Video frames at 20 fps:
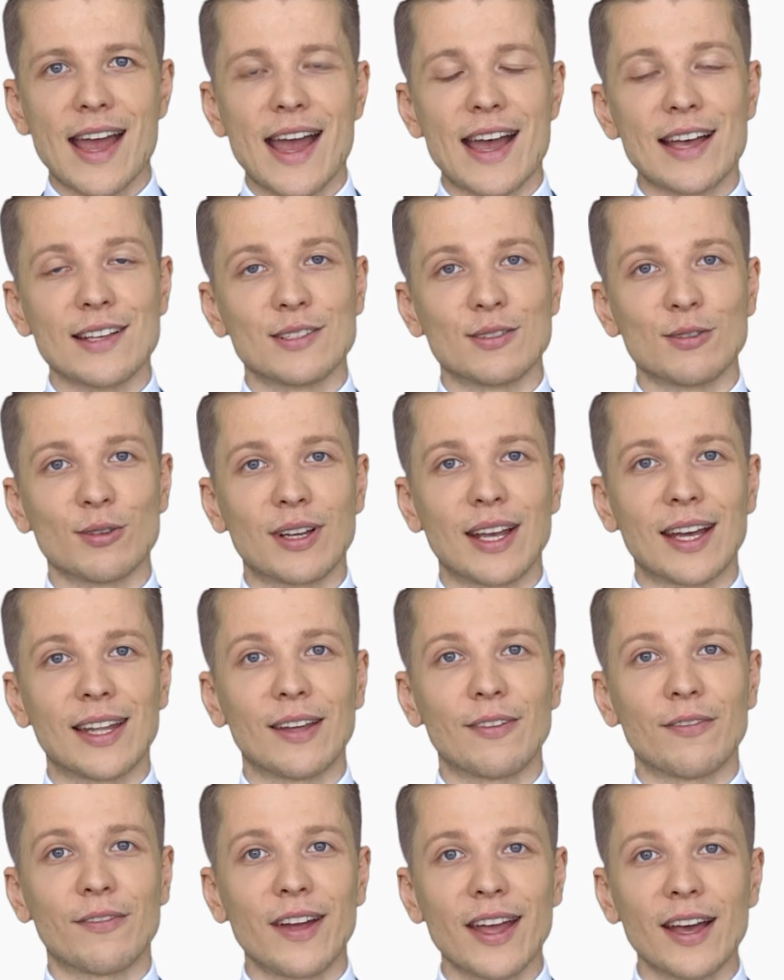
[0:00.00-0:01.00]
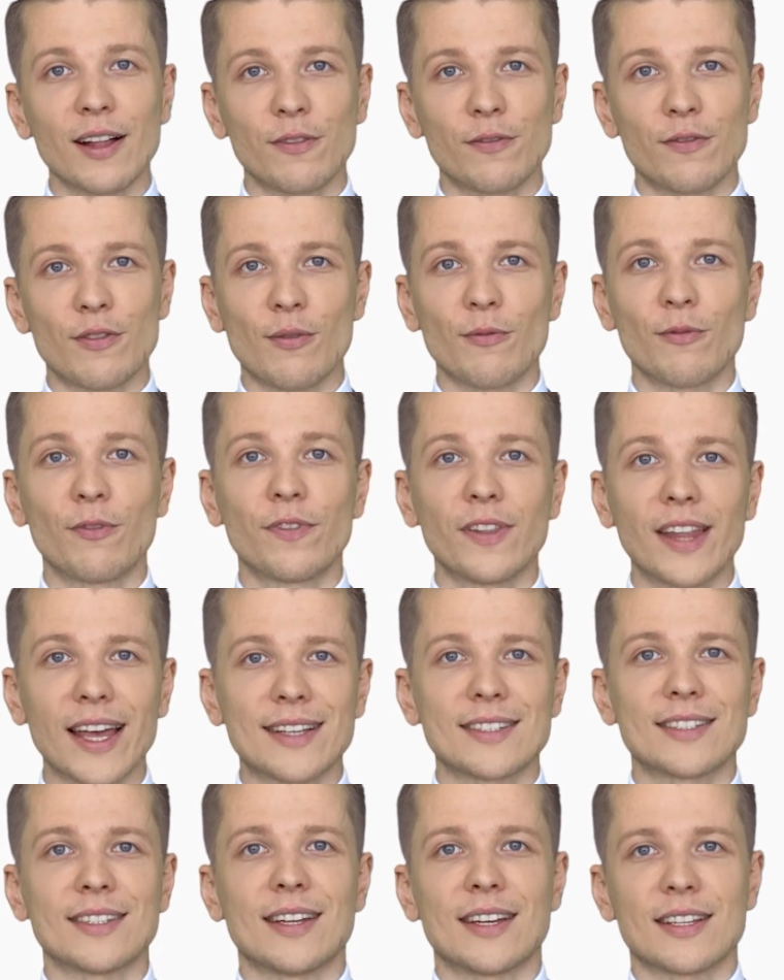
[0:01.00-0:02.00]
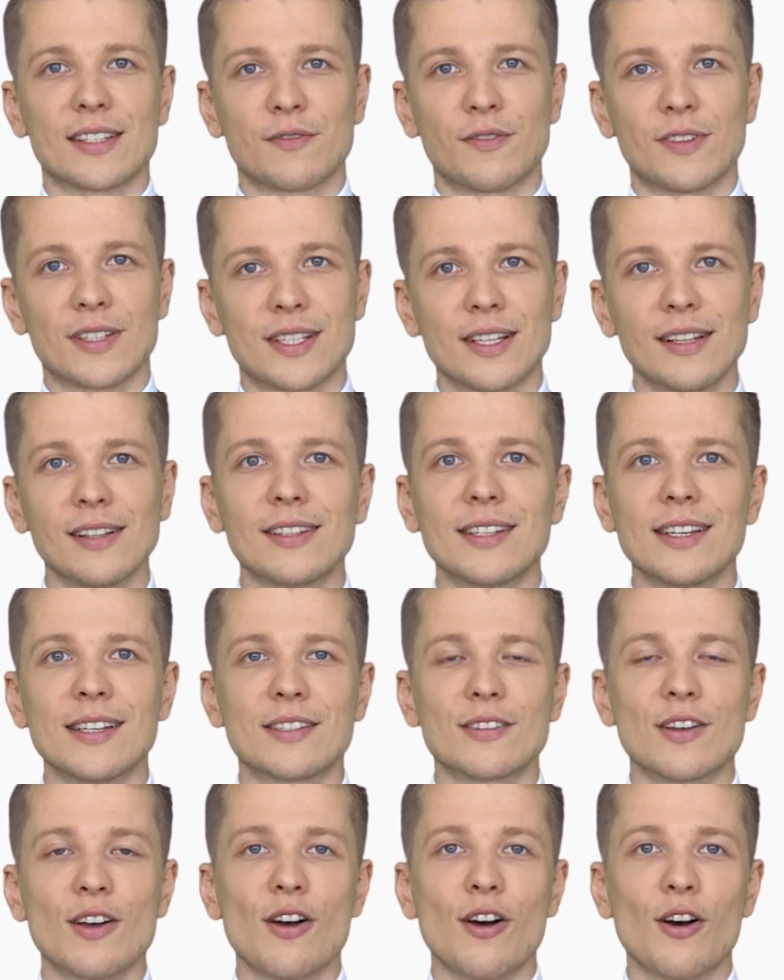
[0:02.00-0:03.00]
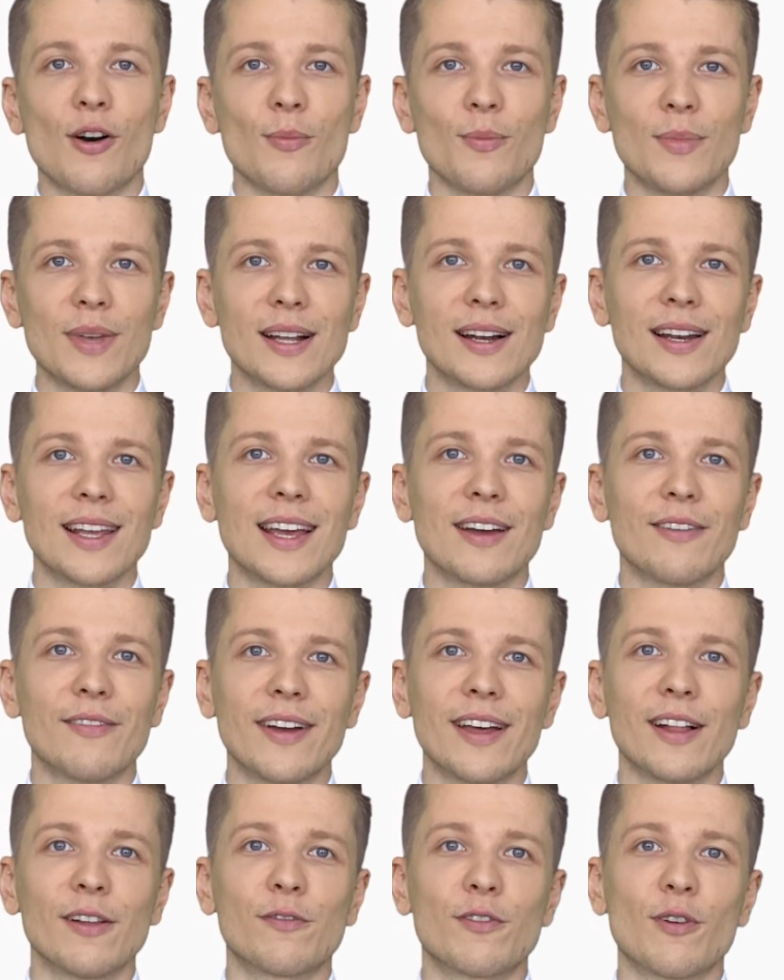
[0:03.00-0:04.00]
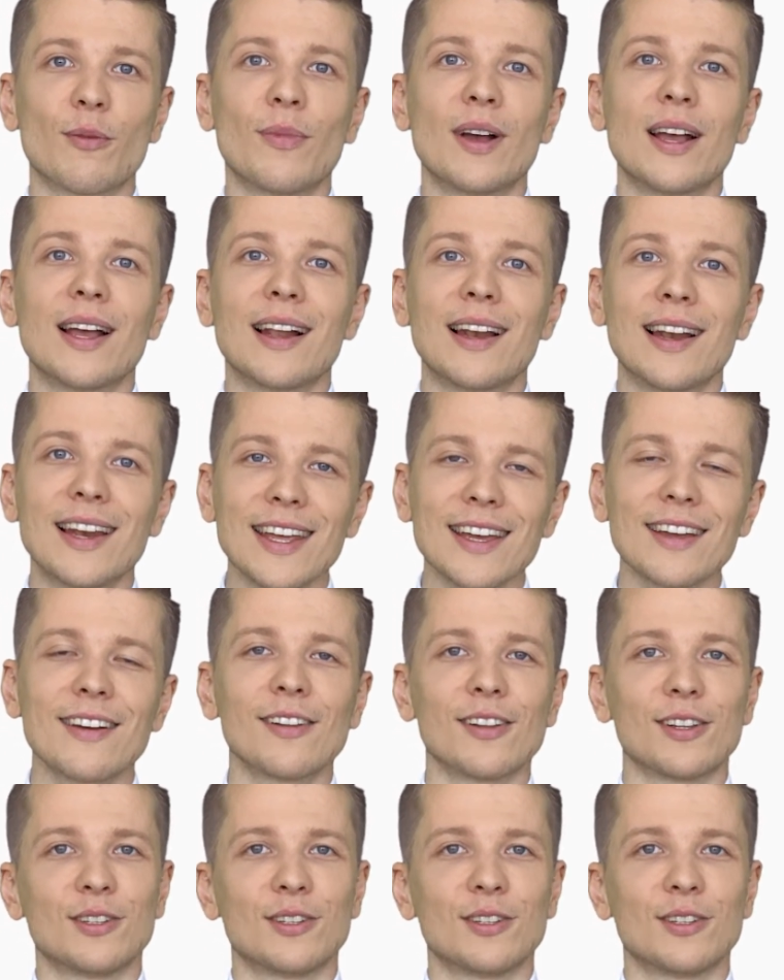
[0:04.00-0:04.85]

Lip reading: as you can avail from FlexiDesk facilities or merely avail from legal